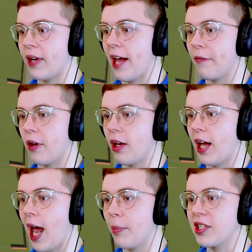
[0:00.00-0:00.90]
have a
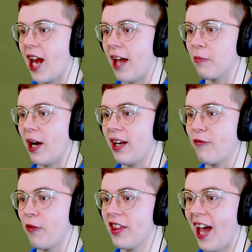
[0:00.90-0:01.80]
habitat ready
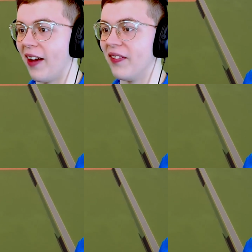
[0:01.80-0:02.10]
for them.